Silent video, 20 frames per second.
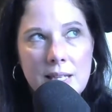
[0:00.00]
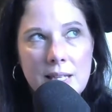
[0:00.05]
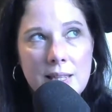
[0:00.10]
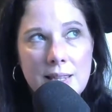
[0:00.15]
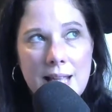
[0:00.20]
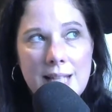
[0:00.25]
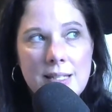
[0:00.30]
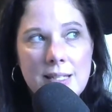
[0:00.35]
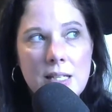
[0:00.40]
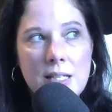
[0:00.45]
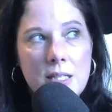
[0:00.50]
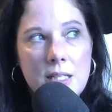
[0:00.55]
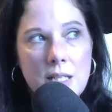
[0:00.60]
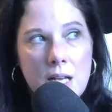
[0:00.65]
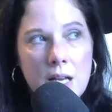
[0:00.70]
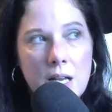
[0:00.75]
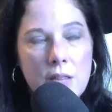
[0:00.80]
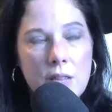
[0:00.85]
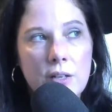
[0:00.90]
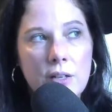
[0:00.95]
that's
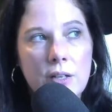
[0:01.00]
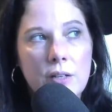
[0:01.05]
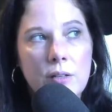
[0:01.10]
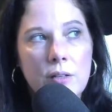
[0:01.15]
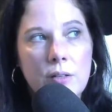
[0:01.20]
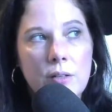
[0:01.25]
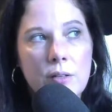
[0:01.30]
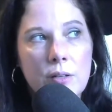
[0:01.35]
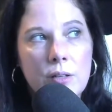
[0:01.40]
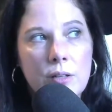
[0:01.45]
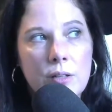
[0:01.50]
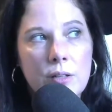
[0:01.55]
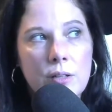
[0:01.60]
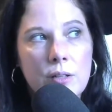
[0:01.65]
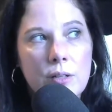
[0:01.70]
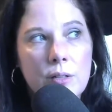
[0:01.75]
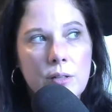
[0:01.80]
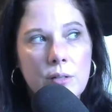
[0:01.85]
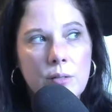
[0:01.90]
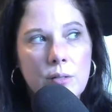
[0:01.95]
another
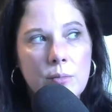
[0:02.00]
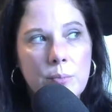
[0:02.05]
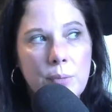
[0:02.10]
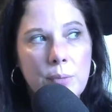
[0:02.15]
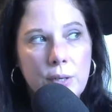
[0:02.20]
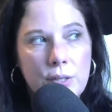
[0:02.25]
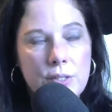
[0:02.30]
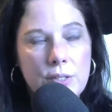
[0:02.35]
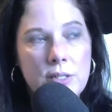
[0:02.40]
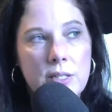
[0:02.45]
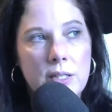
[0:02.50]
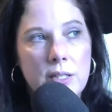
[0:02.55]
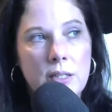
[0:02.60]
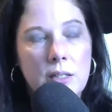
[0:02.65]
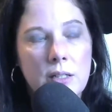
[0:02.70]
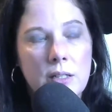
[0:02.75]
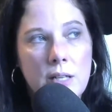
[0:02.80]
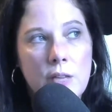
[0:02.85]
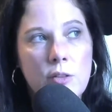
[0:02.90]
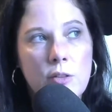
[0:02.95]
person,
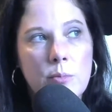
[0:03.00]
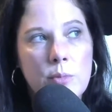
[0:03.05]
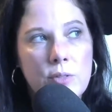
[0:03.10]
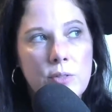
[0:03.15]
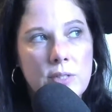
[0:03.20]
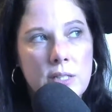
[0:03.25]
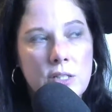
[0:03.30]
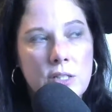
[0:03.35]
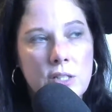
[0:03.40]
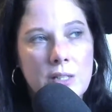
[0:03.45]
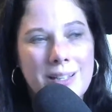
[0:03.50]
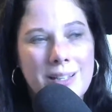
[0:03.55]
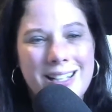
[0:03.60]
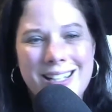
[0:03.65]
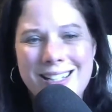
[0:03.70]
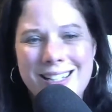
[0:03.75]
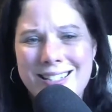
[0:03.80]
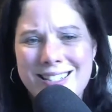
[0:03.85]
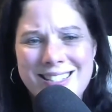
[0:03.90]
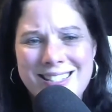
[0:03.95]
another musician
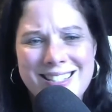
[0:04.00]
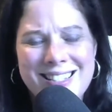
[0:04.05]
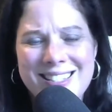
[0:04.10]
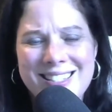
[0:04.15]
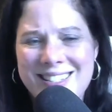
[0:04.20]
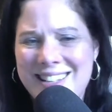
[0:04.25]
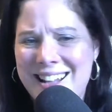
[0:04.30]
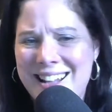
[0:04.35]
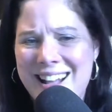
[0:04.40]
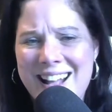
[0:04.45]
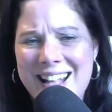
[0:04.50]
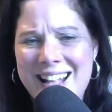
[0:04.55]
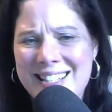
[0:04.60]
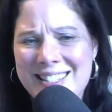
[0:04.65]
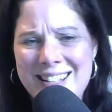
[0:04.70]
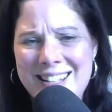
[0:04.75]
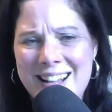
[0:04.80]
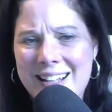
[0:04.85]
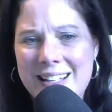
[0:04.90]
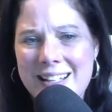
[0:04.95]
that just did not has
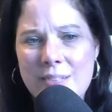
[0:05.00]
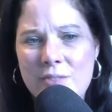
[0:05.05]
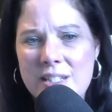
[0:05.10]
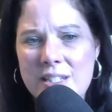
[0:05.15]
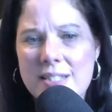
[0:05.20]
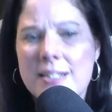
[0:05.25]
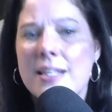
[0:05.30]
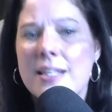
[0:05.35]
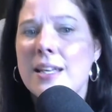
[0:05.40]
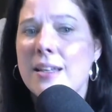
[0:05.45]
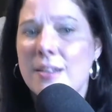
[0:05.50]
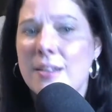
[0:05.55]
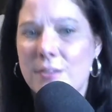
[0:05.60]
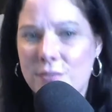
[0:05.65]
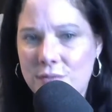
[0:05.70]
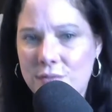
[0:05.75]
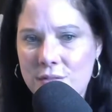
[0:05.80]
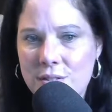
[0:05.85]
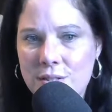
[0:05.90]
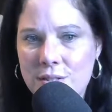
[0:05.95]
not
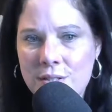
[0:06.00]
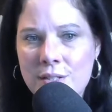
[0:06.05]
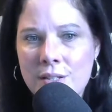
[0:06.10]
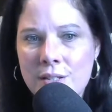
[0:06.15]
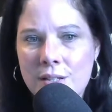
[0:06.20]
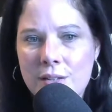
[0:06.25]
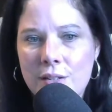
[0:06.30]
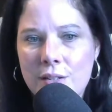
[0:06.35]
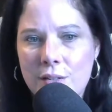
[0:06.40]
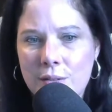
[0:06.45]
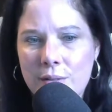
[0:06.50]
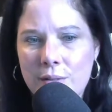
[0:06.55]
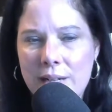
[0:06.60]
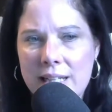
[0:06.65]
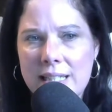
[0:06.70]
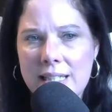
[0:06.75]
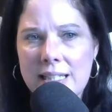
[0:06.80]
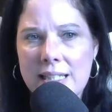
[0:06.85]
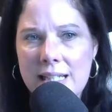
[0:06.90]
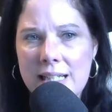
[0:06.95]
received the
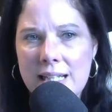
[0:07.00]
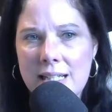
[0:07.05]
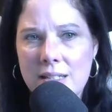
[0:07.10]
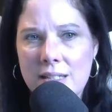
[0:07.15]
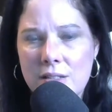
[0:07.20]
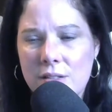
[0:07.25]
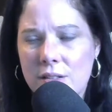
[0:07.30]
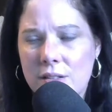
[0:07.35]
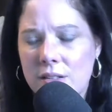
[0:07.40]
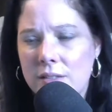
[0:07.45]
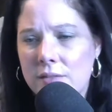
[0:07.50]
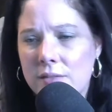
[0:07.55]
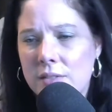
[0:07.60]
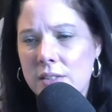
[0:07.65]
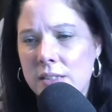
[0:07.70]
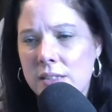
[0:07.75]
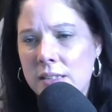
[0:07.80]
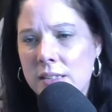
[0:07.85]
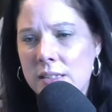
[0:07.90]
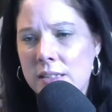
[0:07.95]
credit he
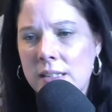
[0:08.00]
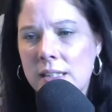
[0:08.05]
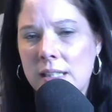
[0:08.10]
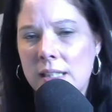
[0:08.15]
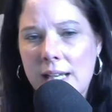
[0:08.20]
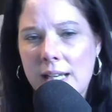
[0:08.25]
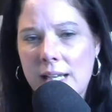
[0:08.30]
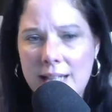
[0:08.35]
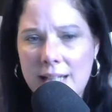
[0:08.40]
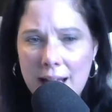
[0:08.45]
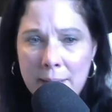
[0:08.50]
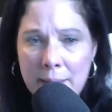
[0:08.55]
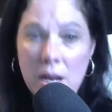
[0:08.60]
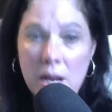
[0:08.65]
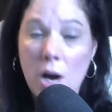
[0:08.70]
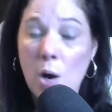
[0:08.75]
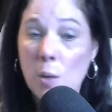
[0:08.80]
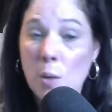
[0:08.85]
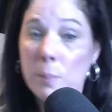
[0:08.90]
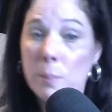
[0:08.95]
deserves. And I'm
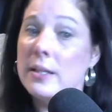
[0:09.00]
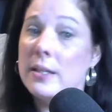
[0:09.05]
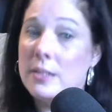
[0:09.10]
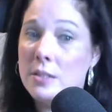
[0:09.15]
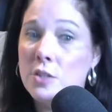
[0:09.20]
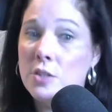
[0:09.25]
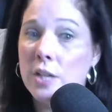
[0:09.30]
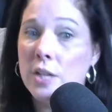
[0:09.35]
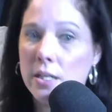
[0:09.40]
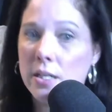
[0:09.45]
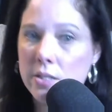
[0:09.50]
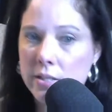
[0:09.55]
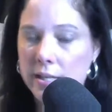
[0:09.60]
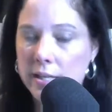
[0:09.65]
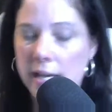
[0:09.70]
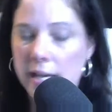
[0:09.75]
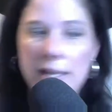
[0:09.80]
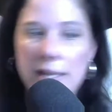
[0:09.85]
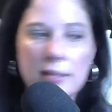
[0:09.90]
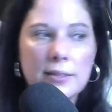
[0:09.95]
hoping to change
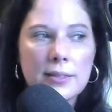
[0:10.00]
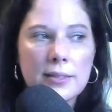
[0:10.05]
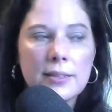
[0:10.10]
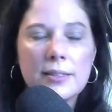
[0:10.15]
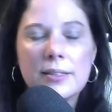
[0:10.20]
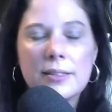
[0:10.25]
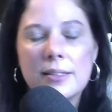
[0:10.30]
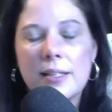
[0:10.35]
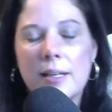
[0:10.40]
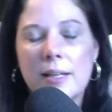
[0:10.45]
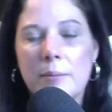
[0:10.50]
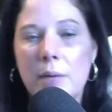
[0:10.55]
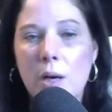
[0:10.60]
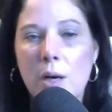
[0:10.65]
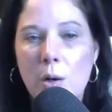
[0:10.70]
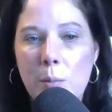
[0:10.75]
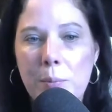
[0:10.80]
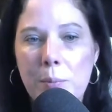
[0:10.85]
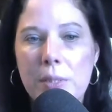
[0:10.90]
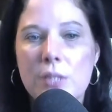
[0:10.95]
that. I'm
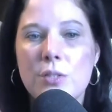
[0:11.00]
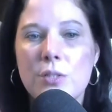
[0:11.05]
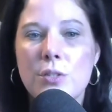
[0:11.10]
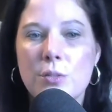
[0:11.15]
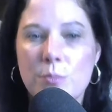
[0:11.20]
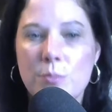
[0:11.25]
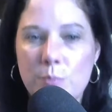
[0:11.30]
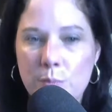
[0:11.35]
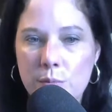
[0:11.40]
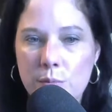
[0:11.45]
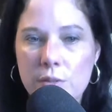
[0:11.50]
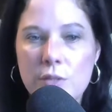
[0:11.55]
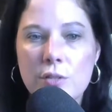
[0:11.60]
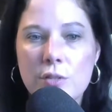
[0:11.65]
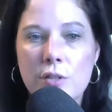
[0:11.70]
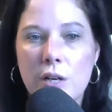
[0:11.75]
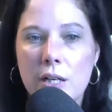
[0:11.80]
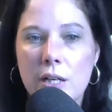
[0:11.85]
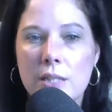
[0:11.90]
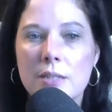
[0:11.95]
hoping to
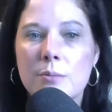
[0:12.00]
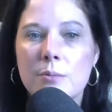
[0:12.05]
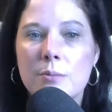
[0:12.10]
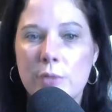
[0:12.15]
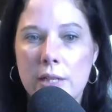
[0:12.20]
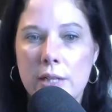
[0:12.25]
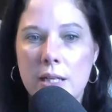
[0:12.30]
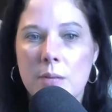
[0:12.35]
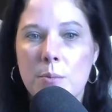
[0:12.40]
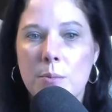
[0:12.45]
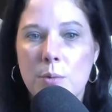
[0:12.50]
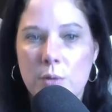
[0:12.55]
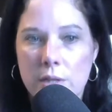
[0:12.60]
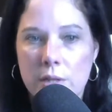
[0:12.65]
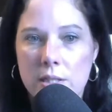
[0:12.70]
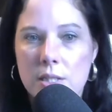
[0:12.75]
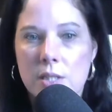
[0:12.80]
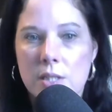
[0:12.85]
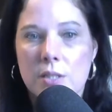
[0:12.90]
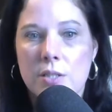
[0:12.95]
start bringing more
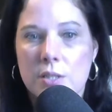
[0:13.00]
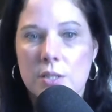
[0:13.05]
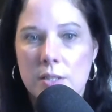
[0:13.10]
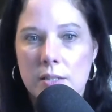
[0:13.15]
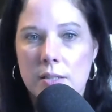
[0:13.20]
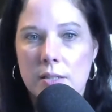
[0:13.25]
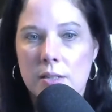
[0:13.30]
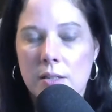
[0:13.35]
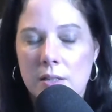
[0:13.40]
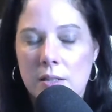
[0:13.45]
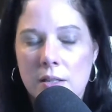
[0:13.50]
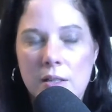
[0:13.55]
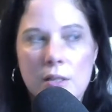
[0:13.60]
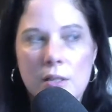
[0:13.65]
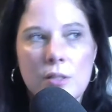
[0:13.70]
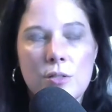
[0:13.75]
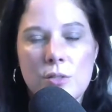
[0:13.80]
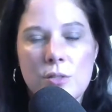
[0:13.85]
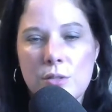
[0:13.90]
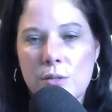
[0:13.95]
attention
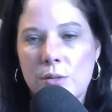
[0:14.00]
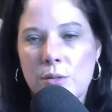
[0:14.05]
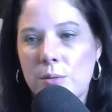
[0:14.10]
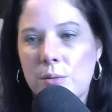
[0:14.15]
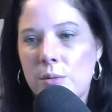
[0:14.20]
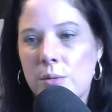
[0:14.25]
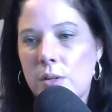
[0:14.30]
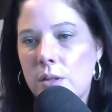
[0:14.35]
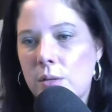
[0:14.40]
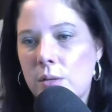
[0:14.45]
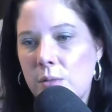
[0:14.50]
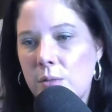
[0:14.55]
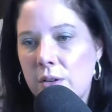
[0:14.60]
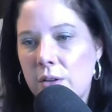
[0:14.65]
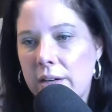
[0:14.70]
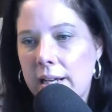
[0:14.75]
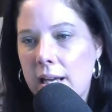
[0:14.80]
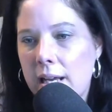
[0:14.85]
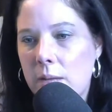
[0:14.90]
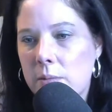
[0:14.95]
to
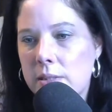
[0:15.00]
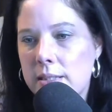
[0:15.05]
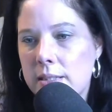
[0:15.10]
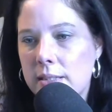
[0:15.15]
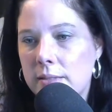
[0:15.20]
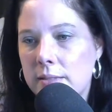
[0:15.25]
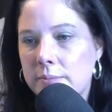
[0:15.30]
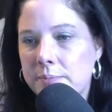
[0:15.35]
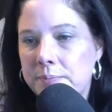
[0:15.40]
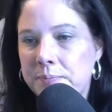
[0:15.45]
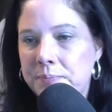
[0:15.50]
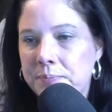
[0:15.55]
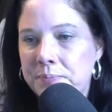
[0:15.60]
Roy Hamilton.